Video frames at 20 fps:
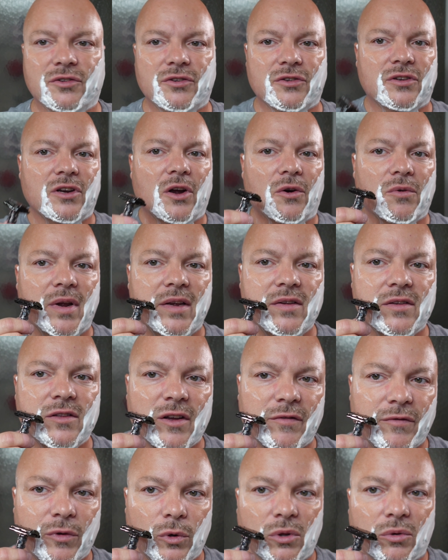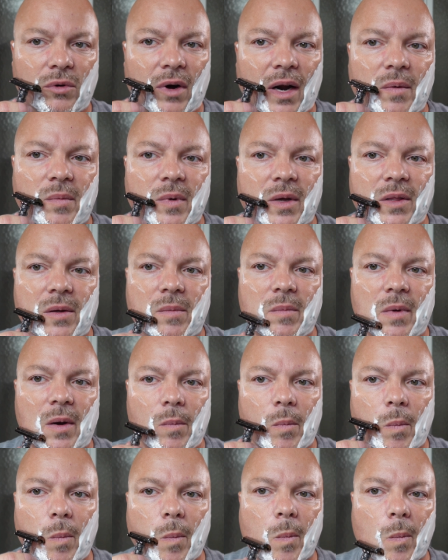there's just no reason to fool around with them and,